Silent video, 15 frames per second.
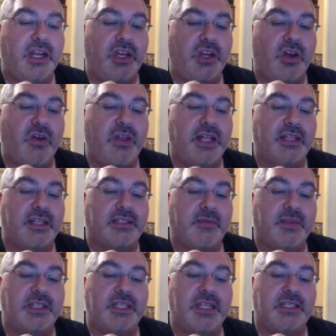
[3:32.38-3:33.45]
you know that some
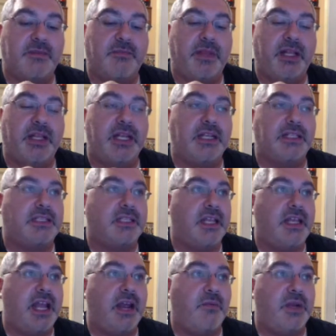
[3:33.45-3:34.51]
of the season buildings
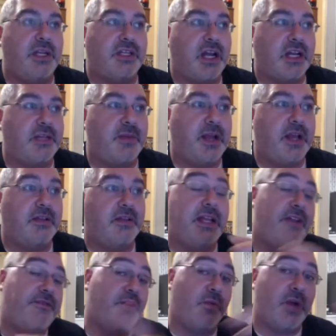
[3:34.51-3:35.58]
that we talked about,
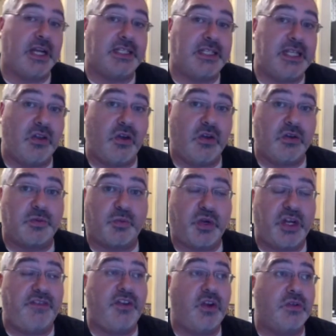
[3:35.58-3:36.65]
if you want to see those
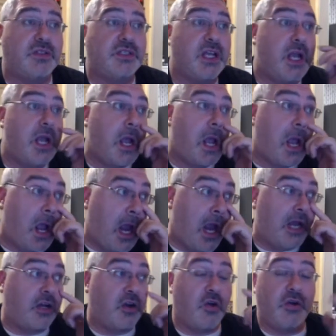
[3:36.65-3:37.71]
previews,
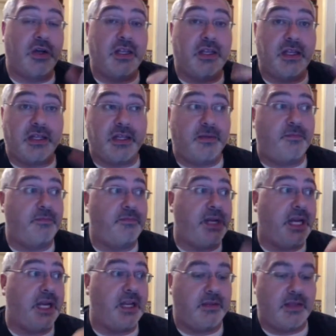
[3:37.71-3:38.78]
go to the
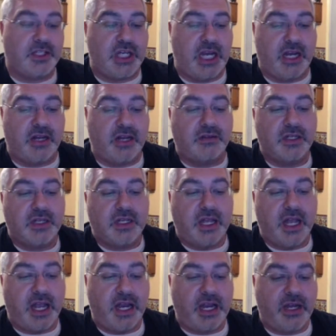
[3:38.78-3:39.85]
beginning of the channel.
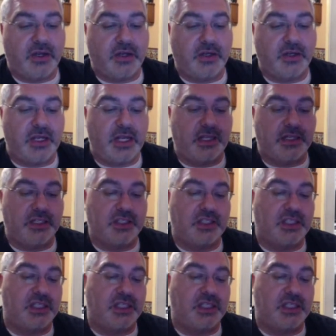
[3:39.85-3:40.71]
Here is